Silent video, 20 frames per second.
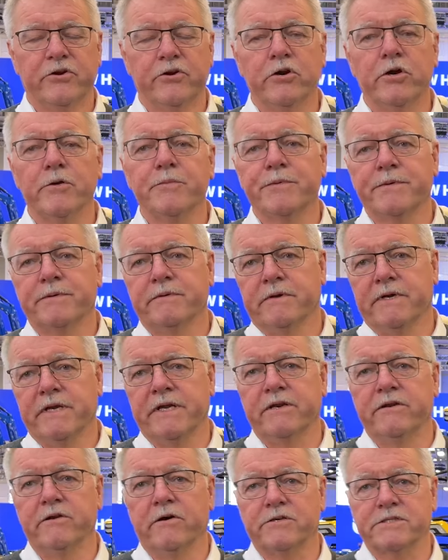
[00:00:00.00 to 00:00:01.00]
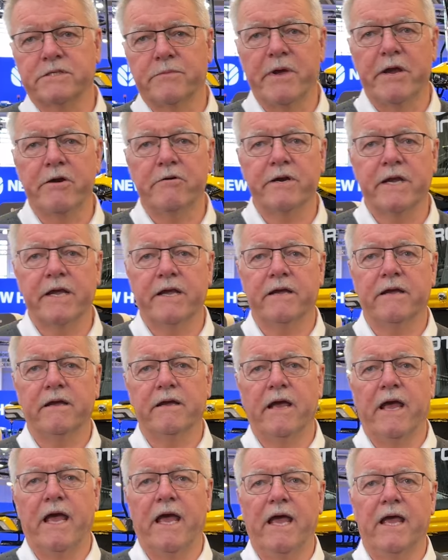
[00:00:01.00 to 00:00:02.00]
Europe, in North America
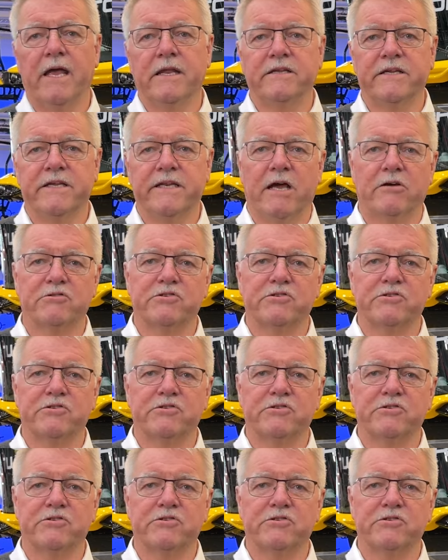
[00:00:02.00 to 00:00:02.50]
and in